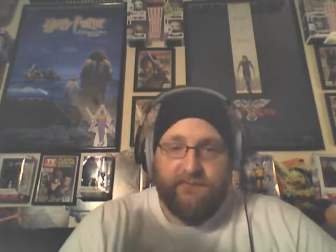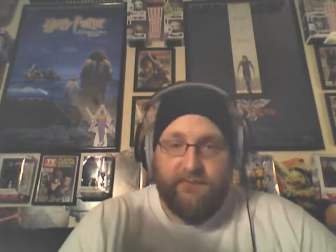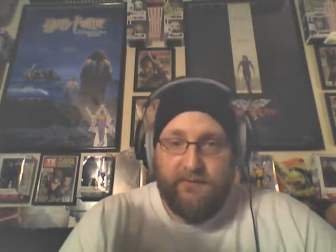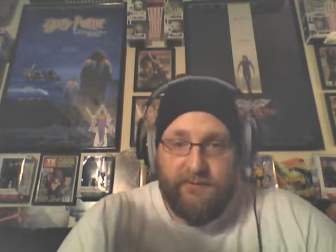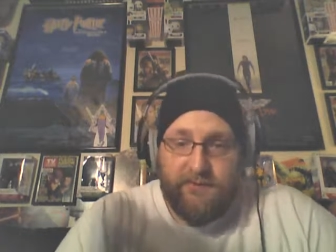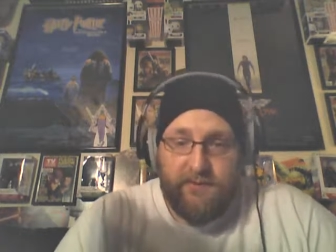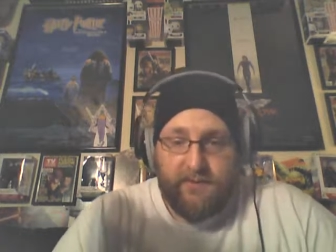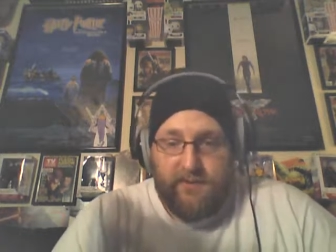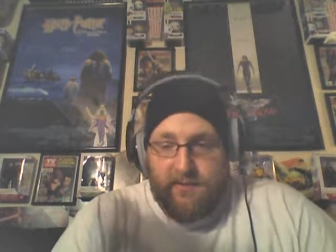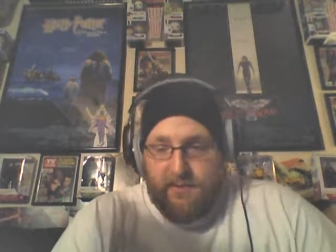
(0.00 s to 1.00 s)
so,
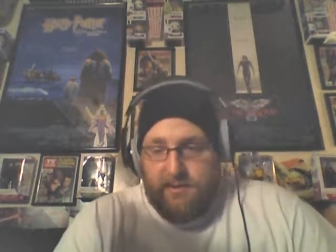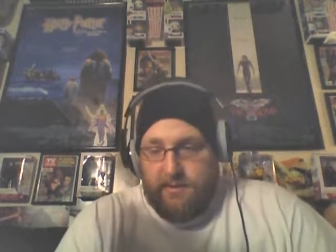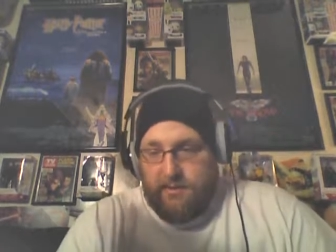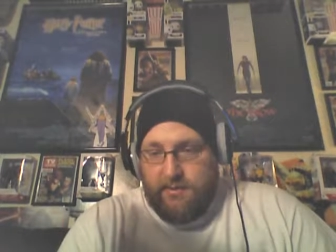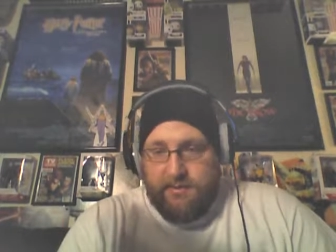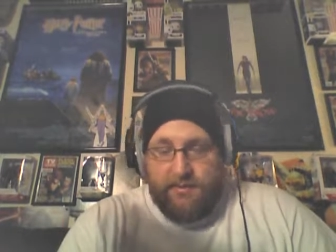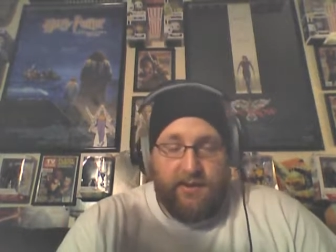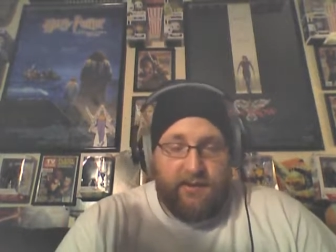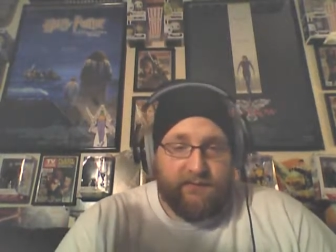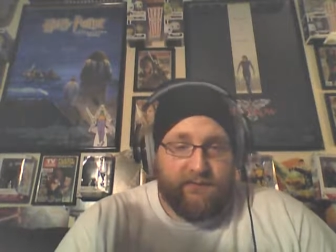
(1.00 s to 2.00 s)

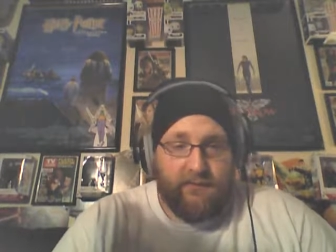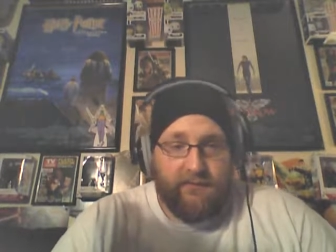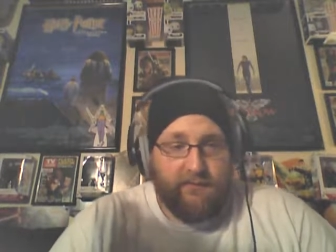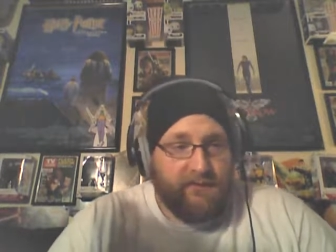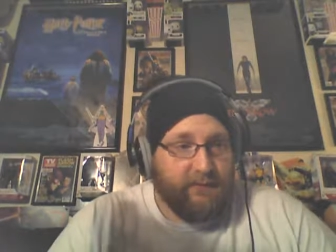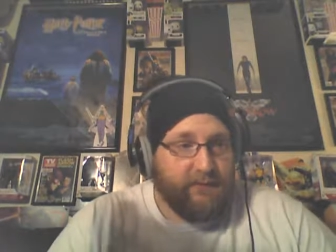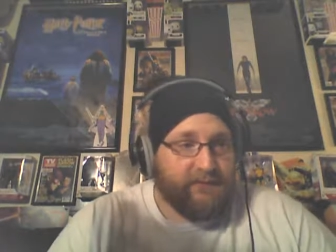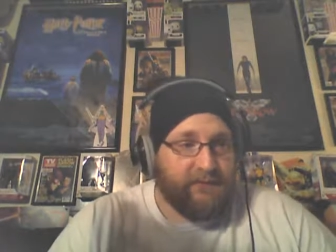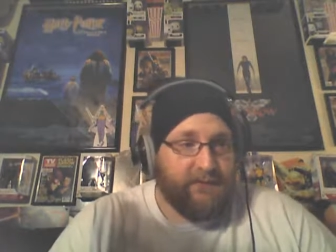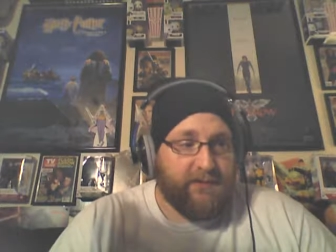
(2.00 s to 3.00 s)
yeah, so of
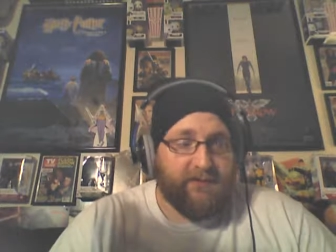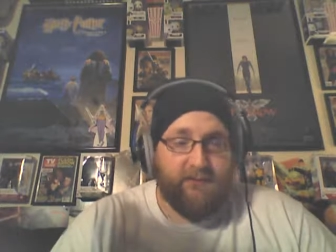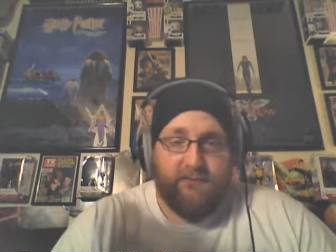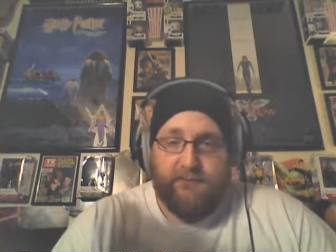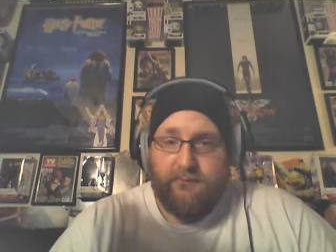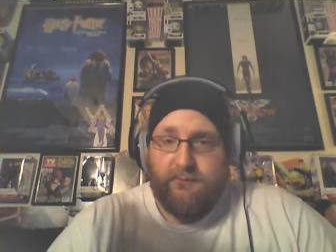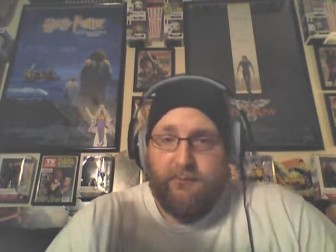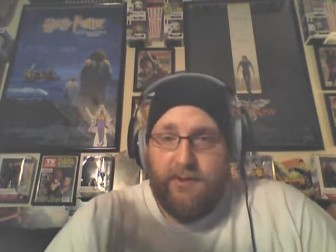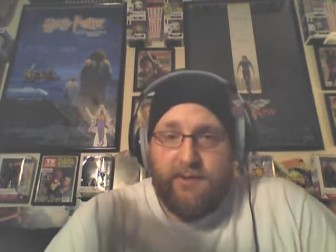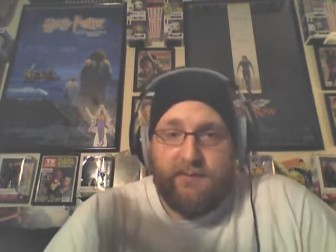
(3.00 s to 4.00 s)
course he wants you
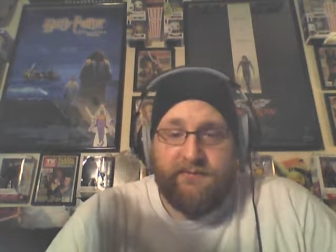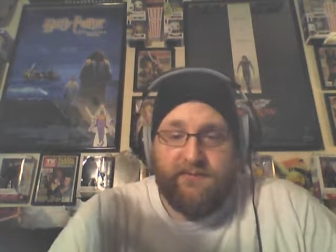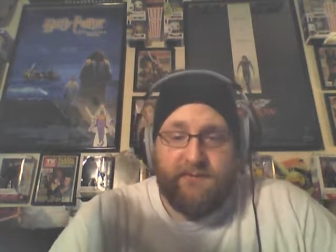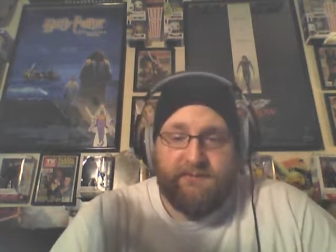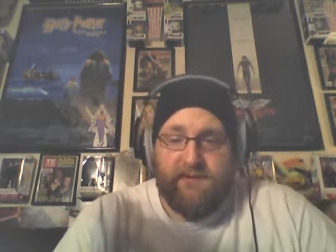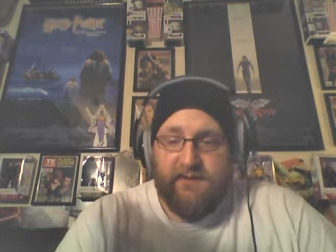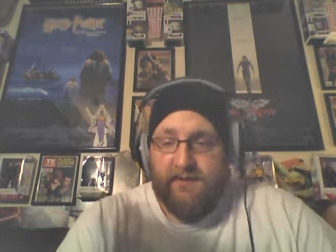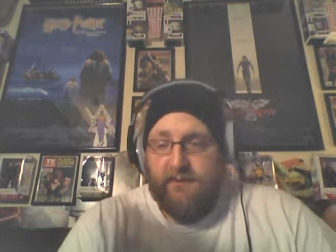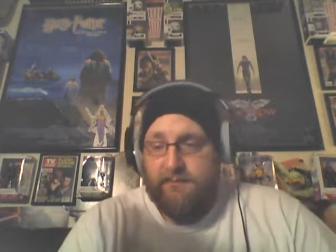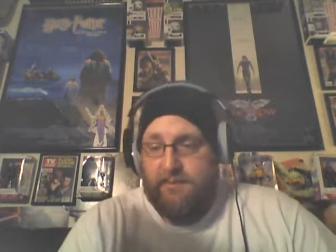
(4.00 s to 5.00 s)
to uh, sub to
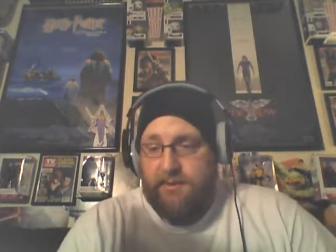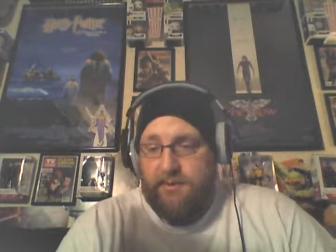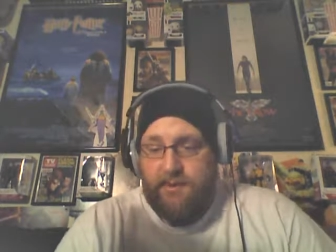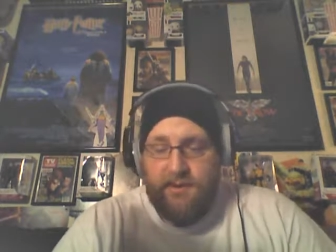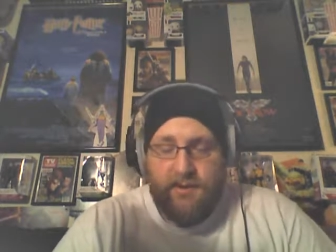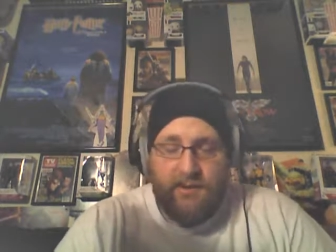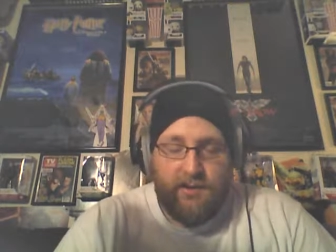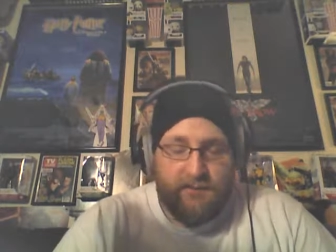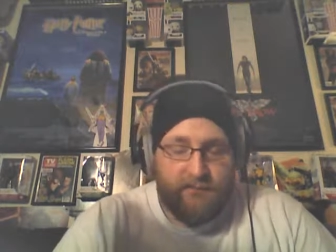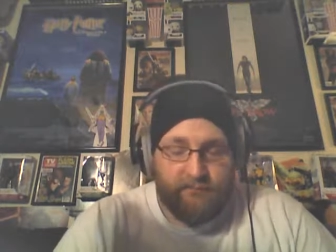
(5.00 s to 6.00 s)
him.
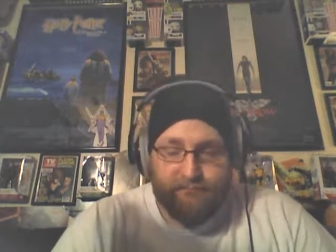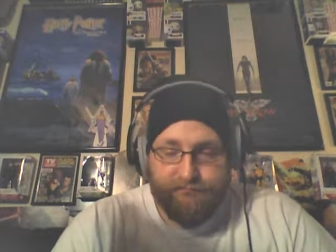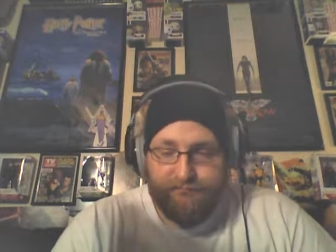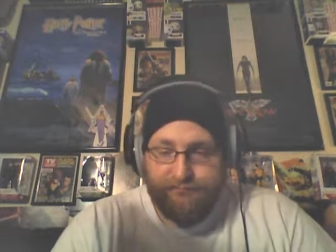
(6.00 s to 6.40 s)
Um,